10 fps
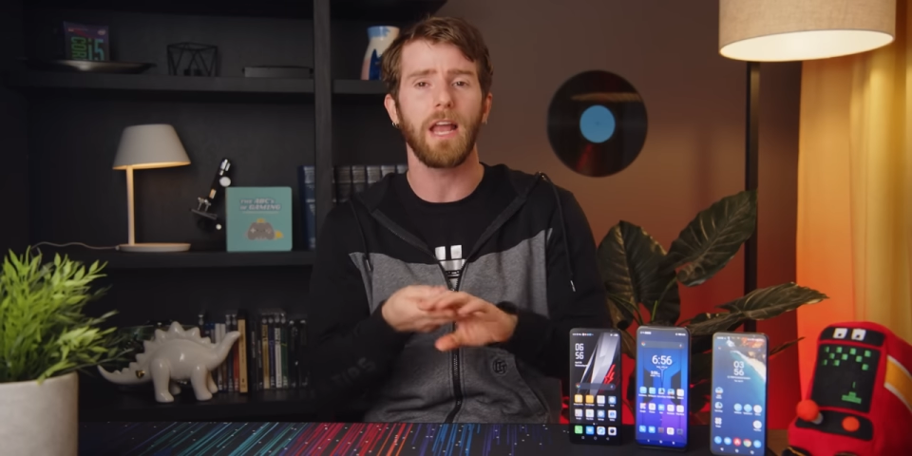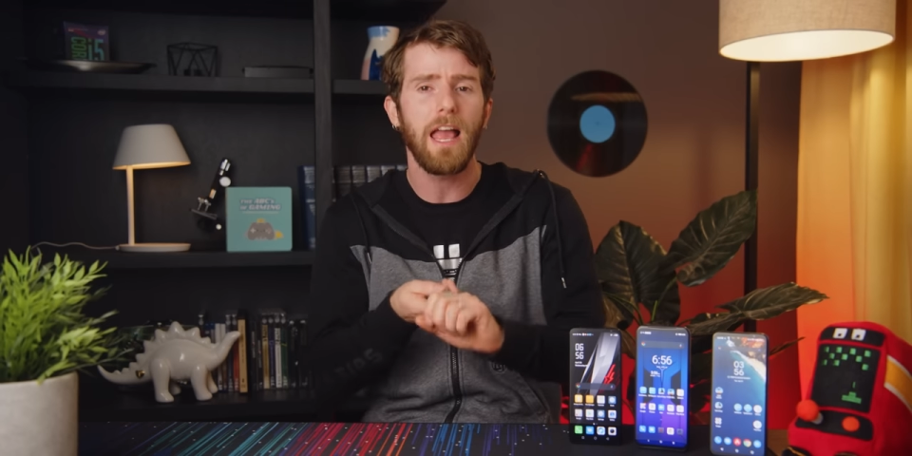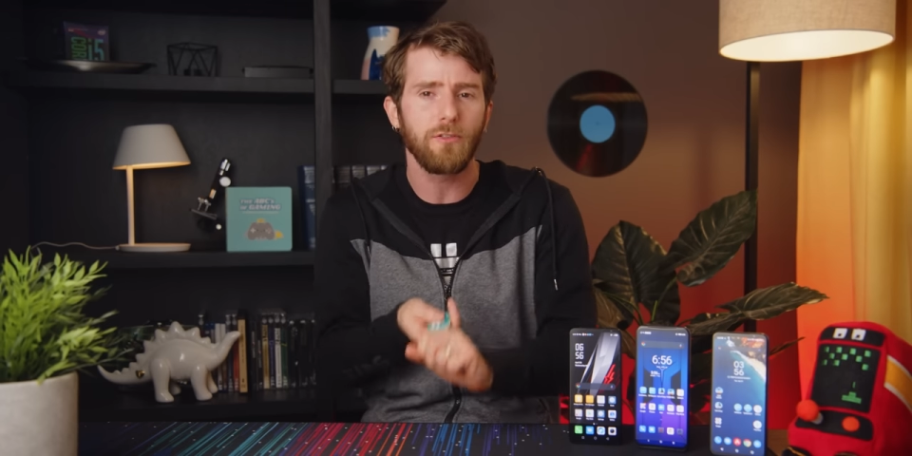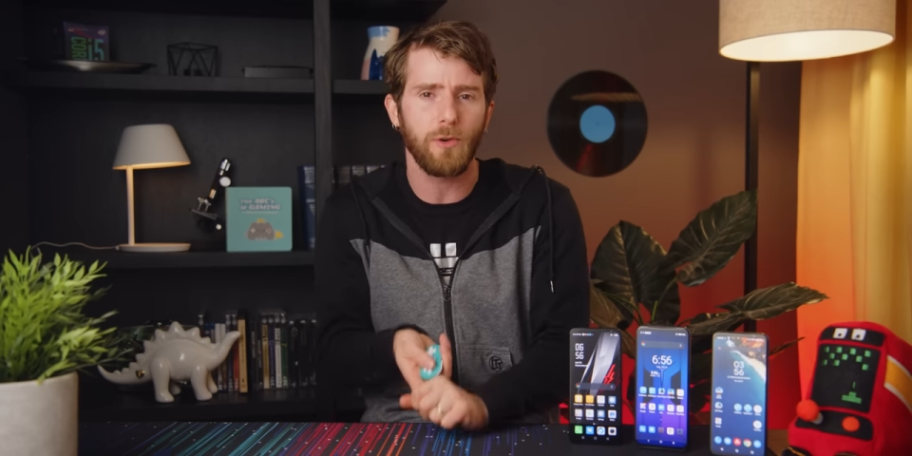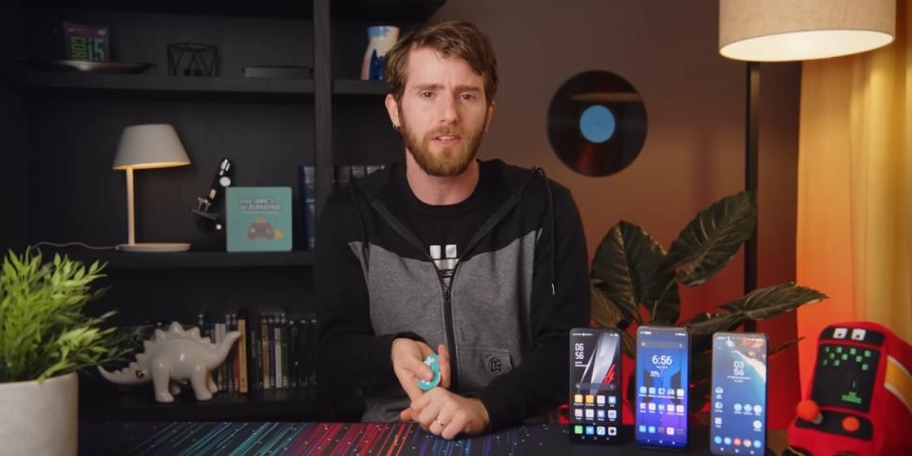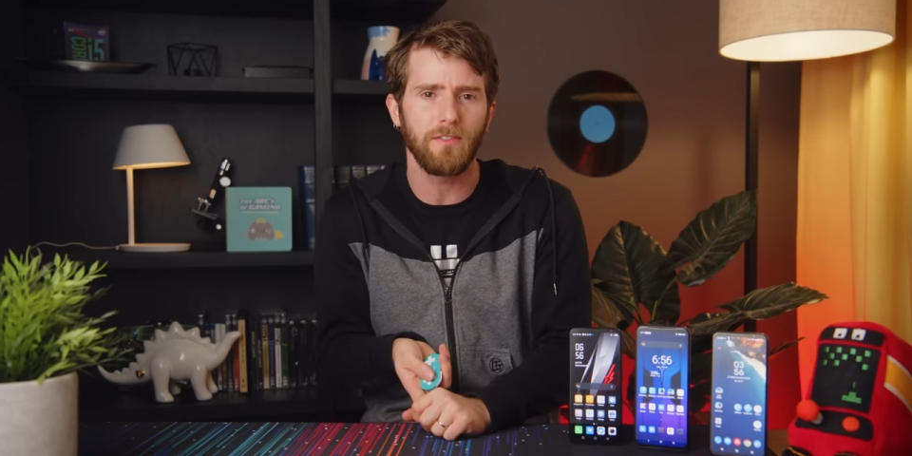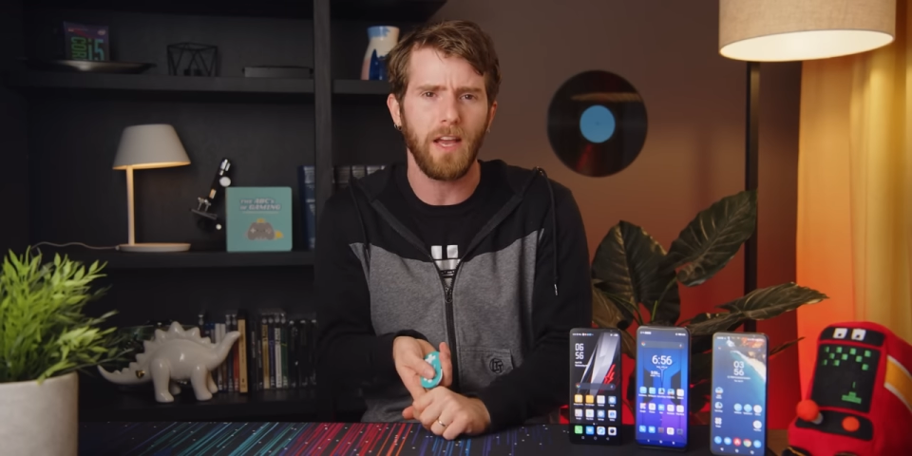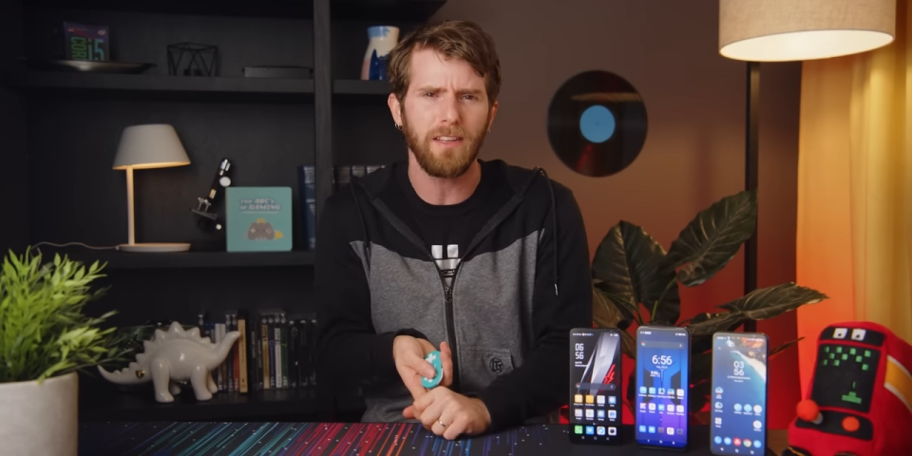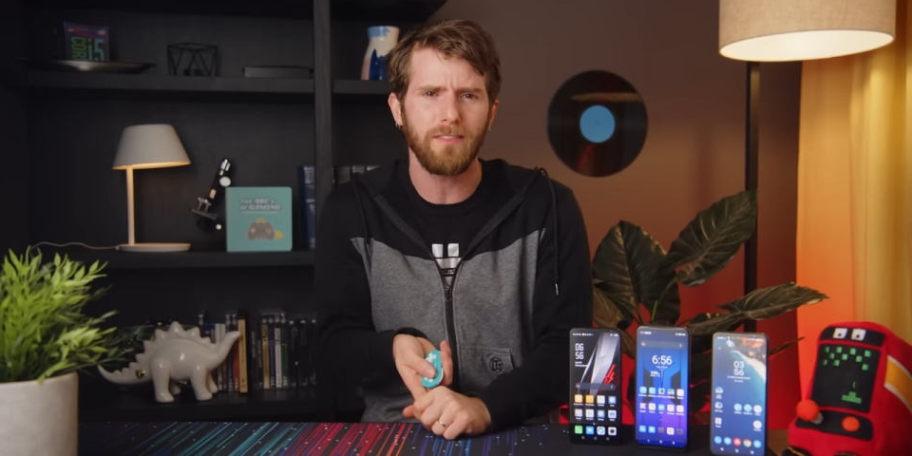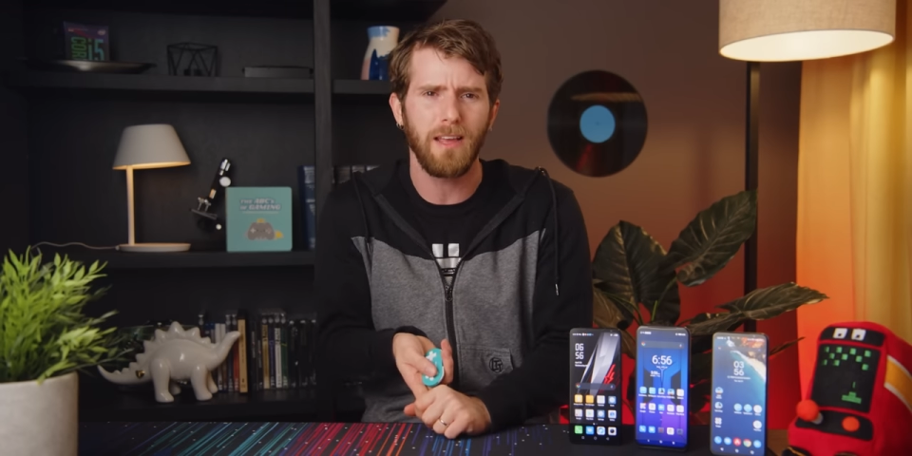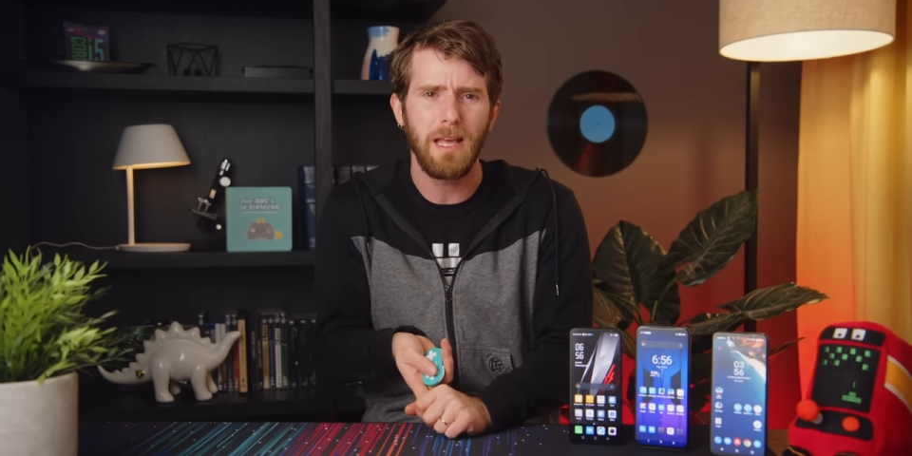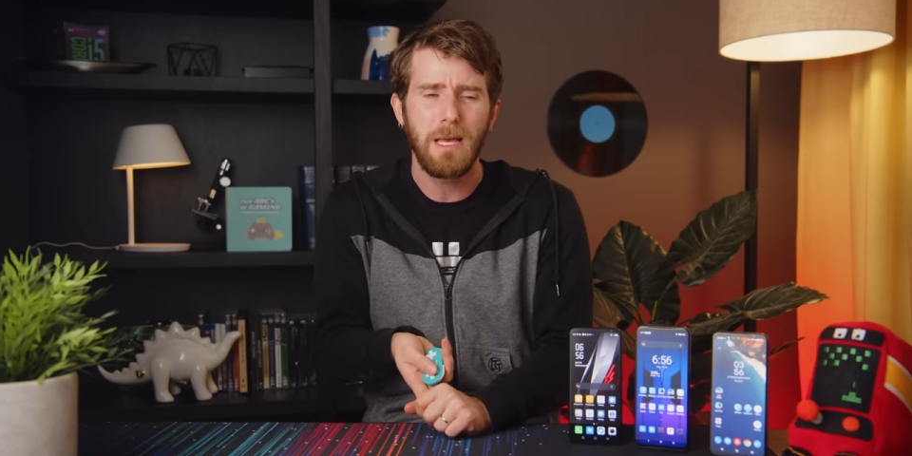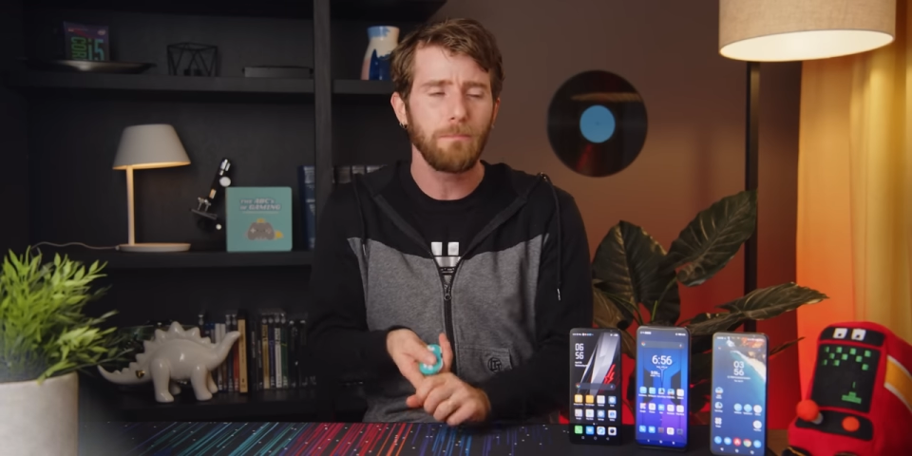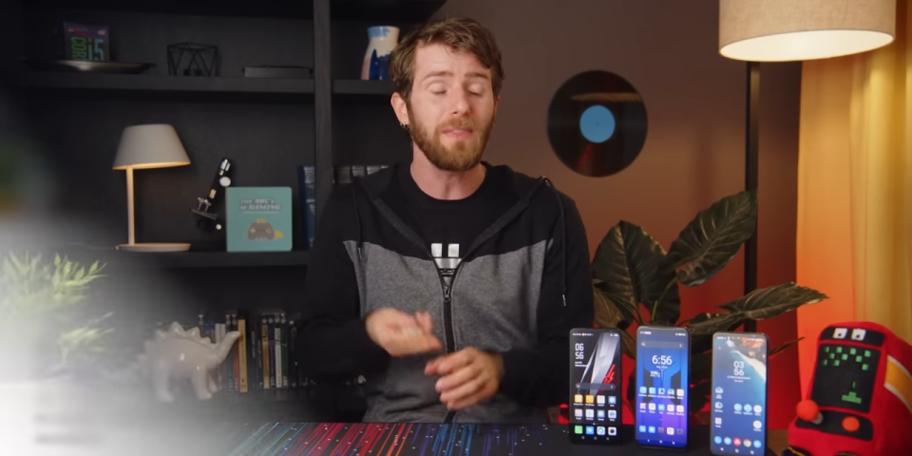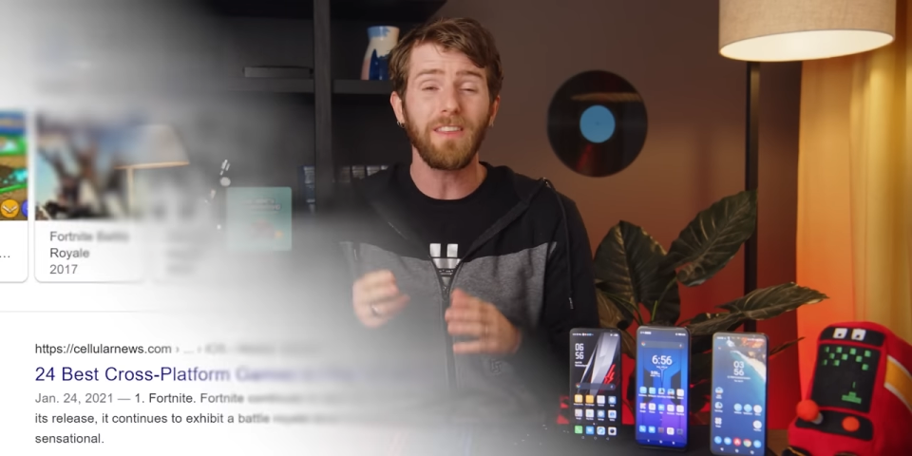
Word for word: Android device, but